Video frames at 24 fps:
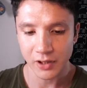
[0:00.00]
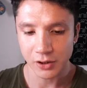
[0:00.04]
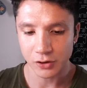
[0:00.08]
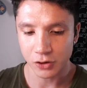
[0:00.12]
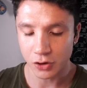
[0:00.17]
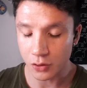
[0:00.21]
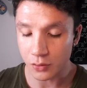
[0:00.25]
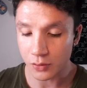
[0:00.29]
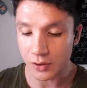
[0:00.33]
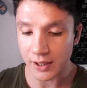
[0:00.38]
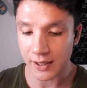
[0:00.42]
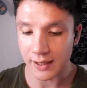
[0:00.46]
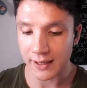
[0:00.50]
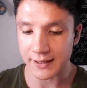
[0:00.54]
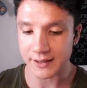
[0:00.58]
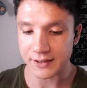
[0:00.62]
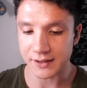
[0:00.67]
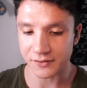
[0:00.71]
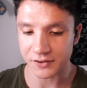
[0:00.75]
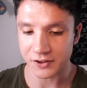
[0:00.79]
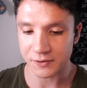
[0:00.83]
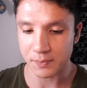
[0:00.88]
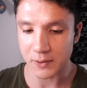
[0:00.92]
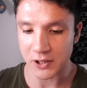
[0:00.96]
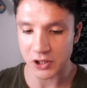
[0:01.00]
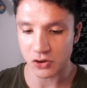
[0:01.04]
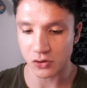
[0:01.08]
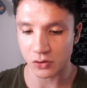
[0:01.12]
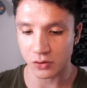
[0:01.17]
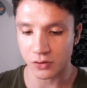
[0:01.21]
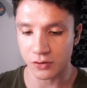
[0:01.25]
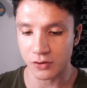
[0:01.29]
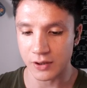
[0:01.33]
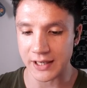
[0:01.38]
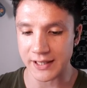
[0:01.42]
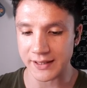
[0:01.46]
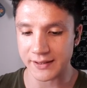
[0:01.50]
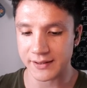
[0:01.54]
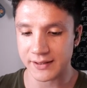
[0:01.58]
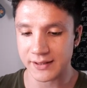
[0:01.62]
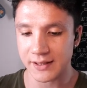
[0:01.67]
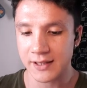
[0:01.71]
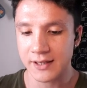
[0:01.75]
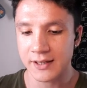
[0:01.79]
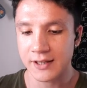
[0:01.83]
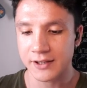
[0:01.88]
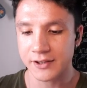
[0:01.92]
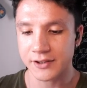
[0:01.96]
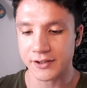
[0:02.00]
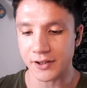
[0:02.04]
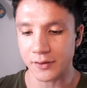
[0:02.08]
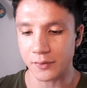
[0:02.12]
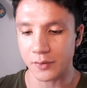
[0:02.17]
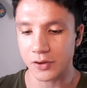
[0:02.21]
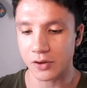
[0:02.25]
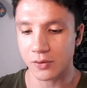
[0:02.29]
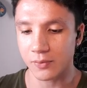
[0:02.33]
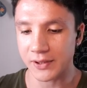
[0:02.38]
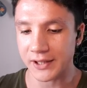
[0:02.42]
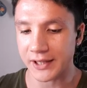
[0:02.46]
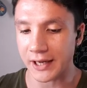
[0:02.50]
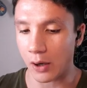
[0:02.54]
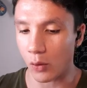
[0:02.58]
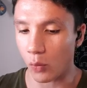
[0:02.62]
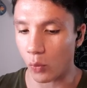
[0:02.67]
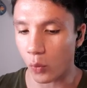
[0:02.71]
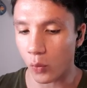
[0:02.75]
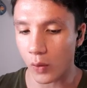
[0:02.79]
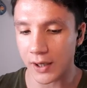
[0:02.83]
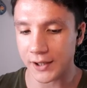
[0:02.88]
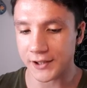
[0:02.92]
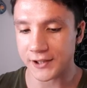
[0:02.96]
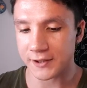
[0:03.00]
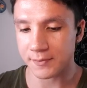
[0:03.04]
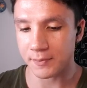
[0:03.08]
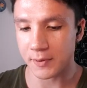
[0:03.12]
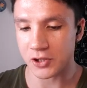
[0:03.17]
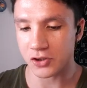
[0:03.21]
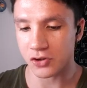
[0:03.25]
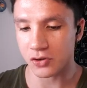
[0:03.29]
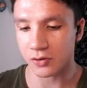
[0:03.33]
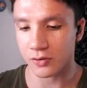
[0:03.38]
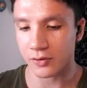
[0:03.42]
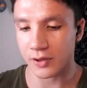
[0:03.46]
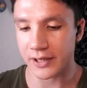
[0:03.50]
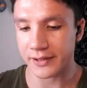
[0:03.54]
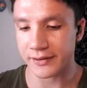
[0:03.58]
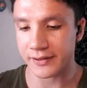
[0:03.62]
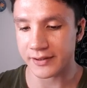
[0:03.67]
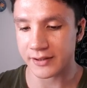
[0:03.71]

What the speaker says: 2 kinds of special crates. So we normally get 1 special crate.